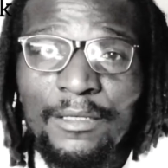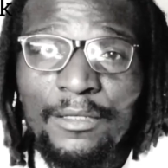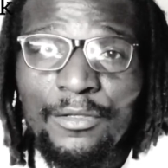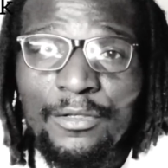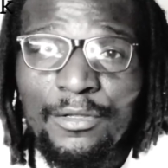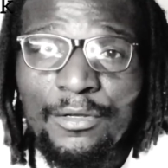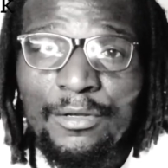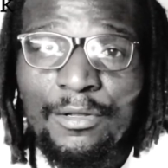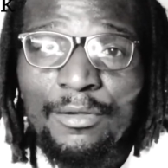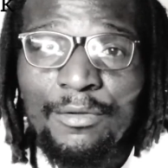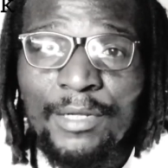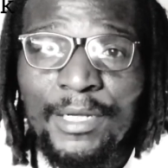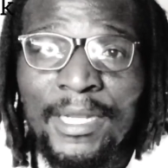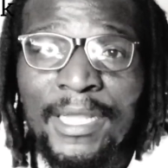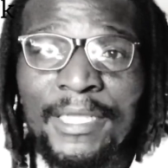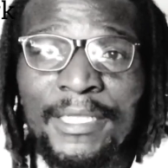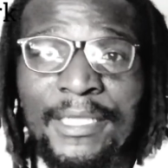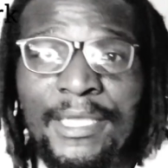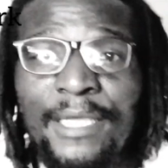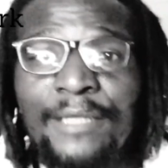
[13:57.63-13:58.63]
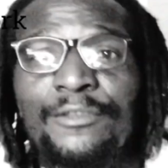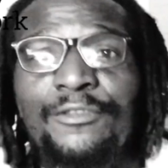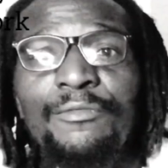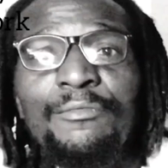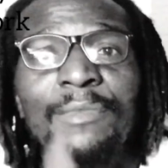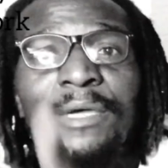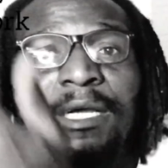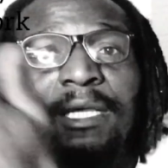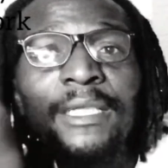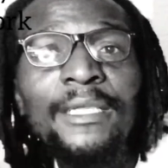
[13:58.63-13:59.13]
You know, when I get to
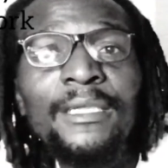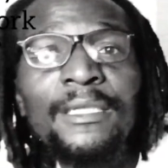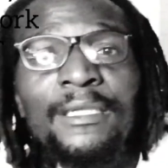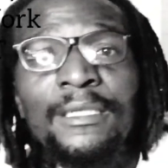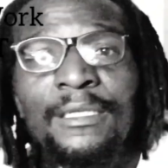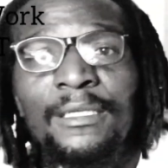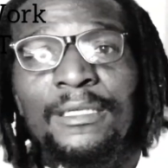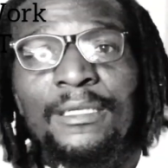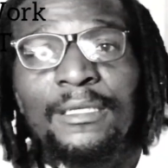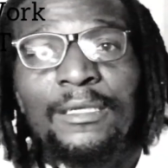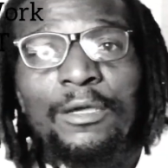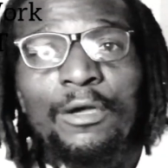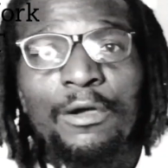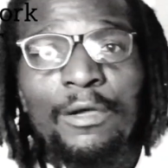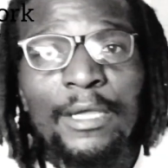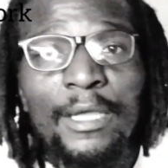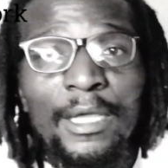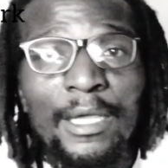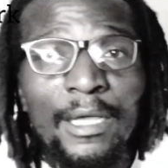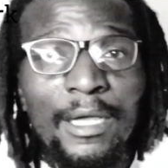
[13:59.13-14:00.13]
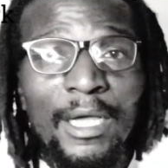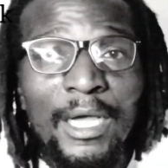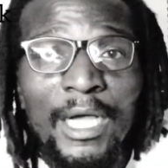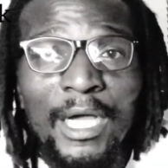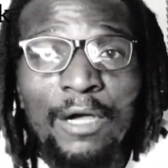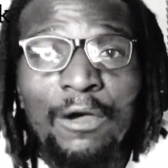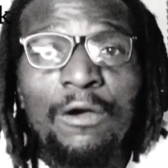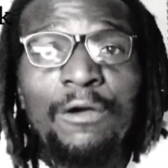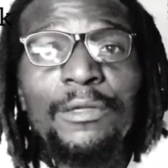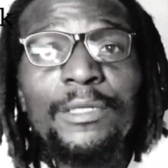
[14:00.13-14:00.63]
my
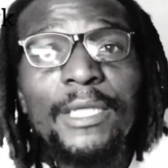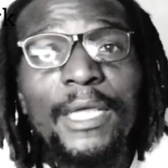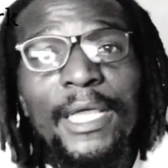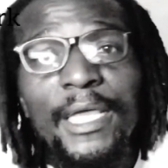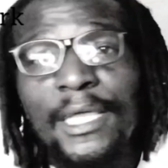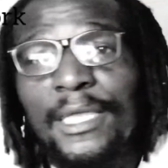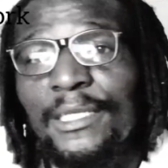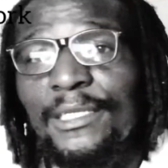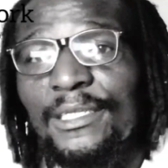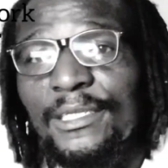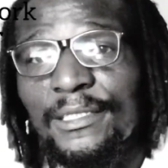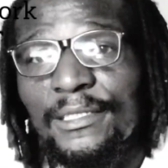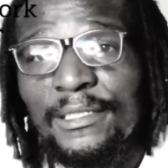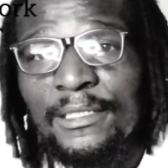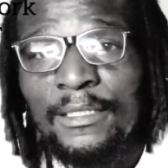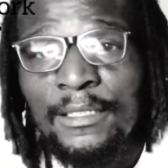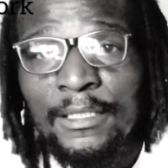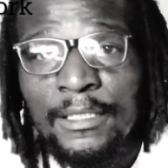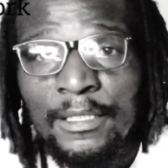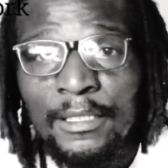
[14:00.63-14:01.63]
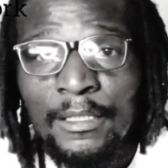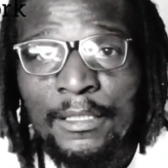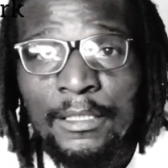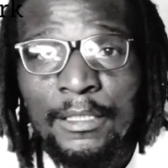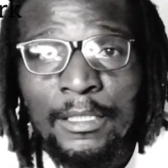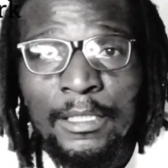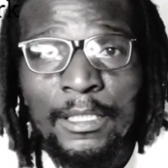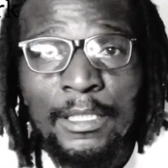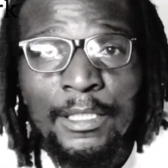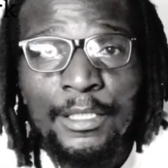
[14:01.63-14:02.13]
older ages,
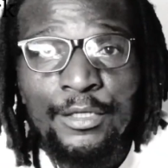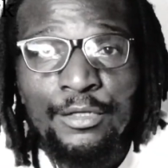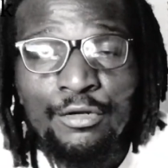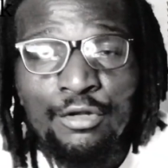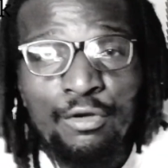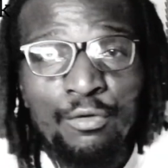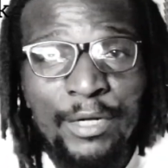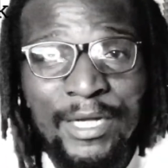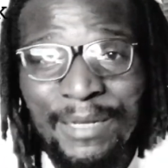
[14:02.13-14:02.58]
you know, when